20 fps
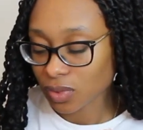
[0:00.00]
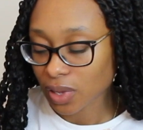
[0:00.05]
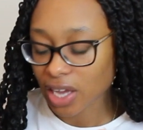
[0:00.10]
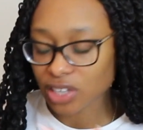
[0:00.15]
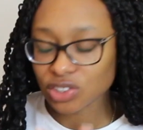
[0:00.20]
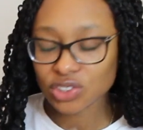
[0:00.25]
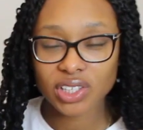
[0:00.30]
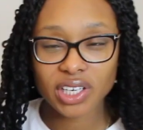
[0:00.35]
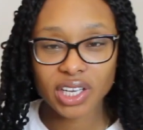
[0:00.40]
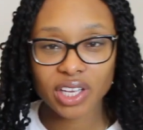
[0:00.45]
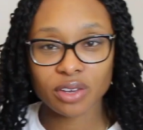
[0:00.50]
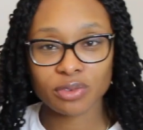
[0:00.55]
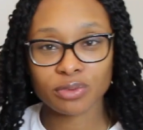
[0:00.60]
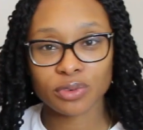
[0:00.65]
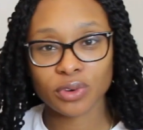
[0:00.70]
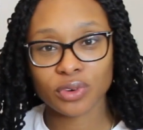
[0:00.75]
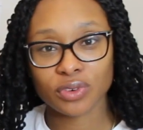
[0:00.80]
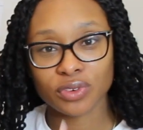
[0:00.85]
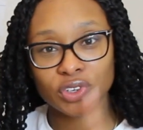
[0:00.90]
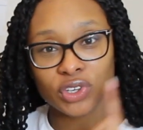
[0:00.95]
Actually not your
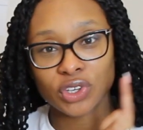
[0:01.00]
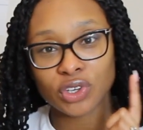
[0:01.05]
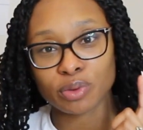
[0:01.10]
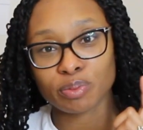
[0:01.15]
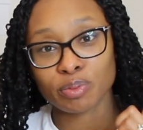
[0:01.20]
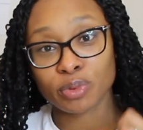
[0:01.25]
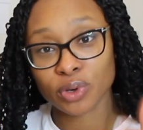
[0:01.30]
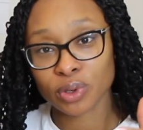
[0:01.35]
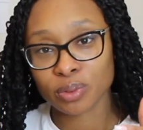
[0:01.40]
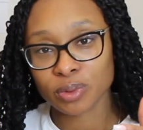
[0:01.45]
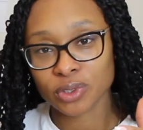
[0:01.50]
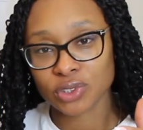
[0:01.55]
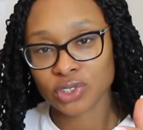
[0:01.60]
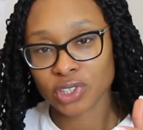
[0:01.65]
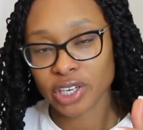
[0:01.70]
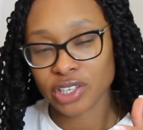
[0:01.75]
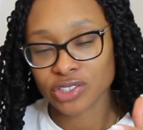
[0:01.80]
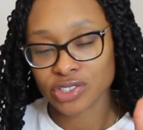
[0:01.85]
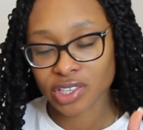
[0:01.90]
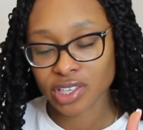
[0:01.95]
phone, your portable
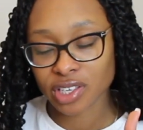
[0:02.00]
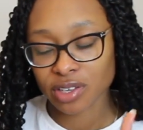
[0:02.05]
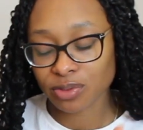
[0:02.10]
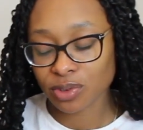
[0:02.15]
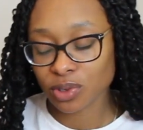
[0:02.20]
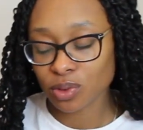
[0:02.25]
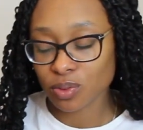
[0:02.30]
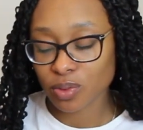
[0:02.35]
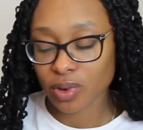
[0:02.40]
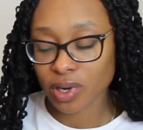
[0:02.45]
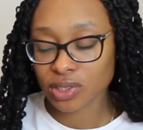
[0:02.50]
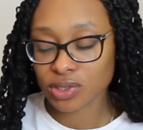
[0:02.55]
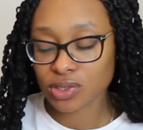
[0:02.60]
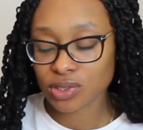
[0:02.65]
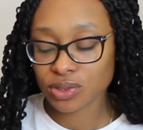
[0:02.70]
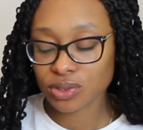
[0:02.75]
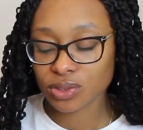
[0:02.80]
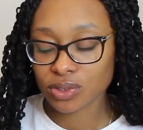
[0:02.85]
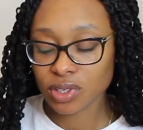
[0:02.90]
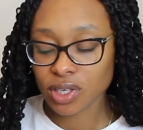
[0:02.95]
charger if you want
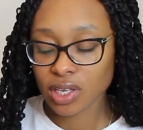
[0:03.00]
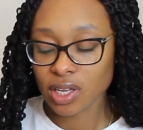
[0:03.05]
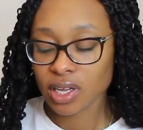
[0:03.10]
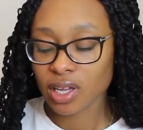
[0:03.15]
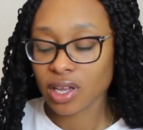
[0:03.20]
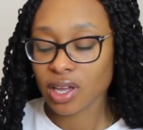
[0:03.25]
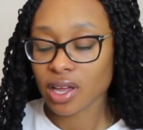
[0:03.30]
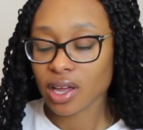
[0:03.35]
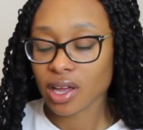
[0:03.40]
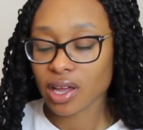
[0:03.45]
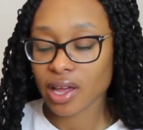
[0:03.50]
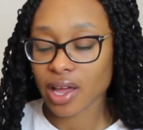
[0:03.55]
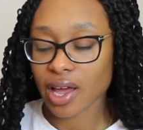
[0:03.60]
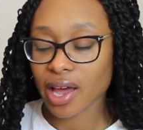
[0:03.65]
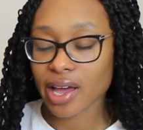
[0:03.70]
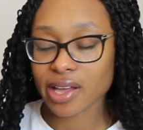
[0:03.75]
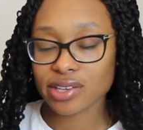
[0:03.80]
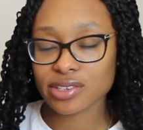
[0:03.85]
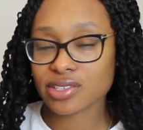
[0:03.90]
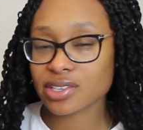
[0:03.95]
to.
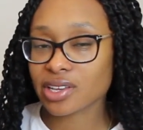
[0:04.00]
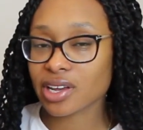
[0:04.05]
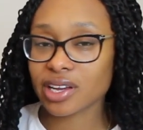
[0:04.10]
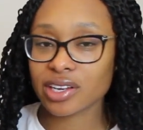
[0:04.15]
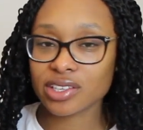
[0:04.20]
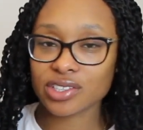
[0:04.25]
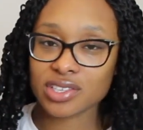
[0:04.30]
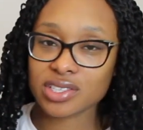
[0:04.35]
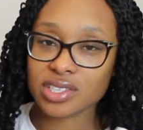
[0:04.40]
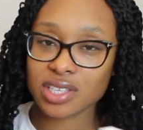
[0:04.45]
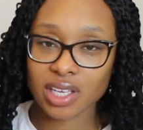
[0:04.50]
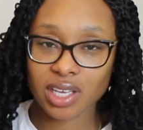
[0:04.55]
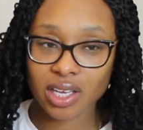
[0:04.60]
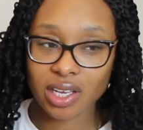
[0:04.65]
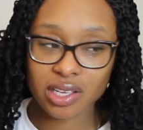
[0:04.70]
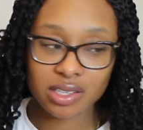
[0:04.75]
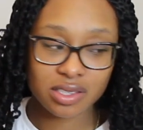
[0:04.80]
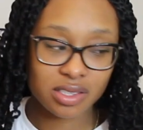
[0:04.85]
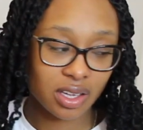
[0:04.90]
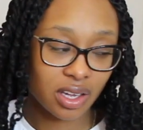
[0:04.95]
I just got it just in
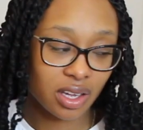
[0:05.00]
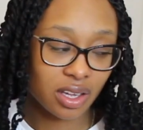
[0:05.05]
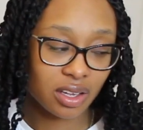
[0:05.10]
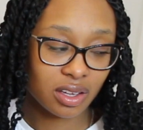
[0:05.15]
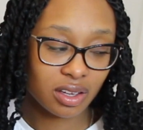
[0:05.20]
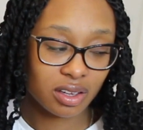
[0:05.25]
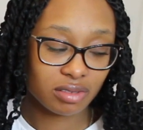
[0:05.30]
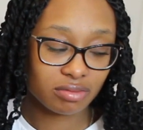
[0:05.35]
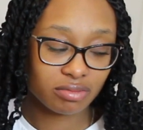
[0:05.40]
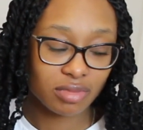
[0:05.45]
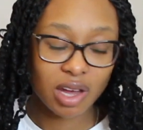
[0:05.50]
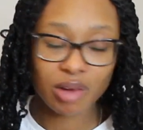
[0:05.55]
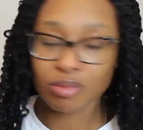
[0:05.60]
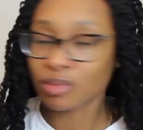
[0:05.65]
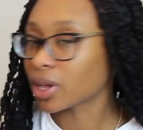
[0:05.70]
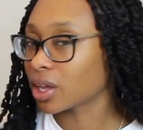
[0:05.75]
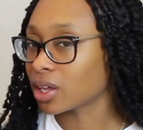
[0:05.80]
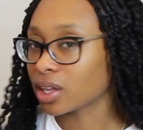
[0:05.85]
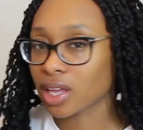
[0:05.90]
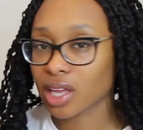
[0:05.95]
case, like I'm
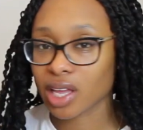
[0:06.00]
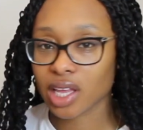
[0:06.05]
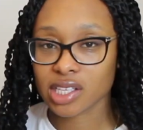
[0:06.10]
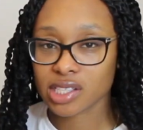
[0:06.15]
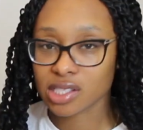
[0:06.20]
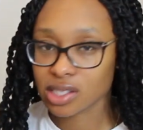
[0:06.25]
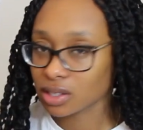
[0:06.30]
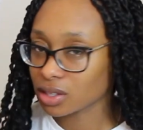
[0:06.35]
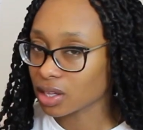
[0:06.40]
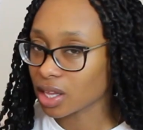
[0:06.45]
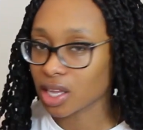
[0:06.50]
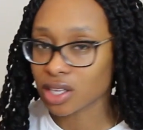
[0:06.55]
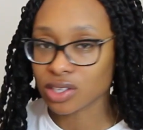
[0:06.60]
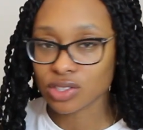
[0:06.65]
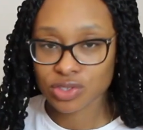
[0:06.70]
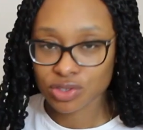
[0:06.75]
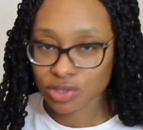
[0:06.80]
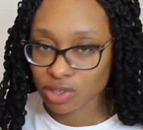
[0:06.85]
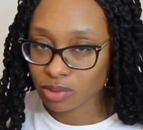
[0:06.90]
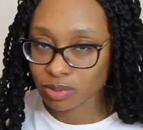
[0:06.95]
like
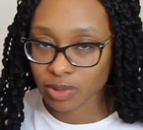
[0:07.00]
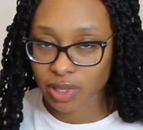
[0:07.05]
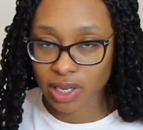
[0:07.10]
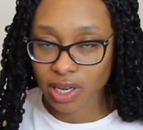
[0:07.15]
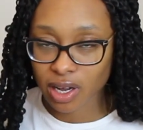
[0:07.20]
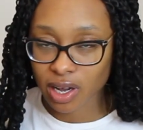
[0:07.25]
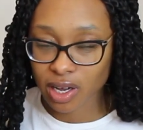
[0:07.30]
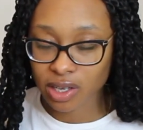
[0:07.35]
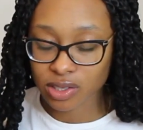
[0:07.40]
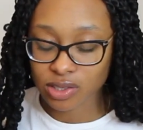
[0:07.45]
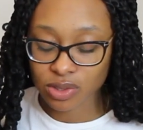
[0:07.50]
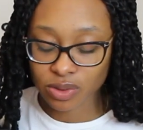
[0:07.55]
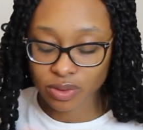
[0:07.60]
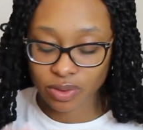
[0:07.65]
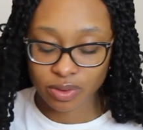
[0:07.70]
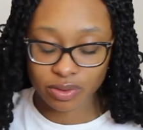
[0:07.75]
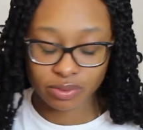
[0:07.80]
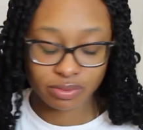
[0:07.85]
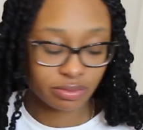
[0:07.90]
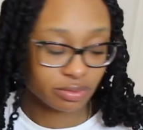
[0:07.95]
extremely hot,
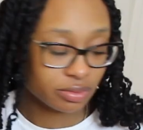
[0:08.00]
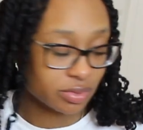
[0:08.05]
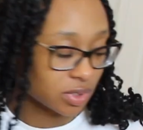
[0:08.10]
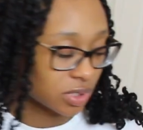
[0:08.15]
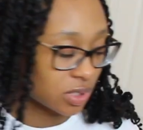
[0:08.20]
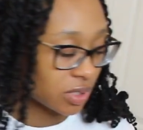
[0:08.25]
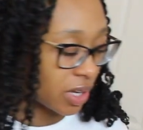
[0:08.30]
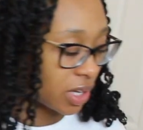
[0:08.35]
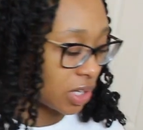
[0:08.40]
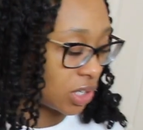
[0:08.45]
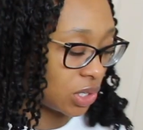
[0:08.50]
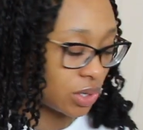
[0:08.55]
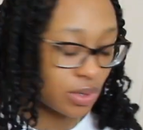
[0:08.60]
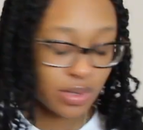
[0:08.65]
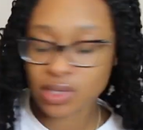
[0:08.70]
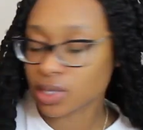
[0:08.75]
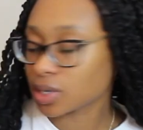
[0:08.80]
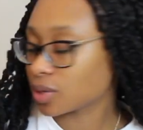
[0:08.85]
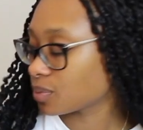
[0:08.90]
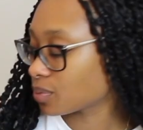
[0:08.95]
so I can
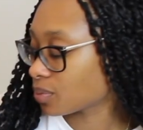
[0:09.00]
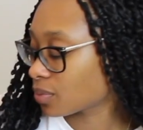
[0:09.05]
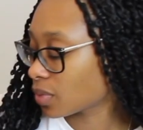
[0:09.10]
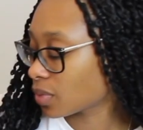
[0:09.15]
use it.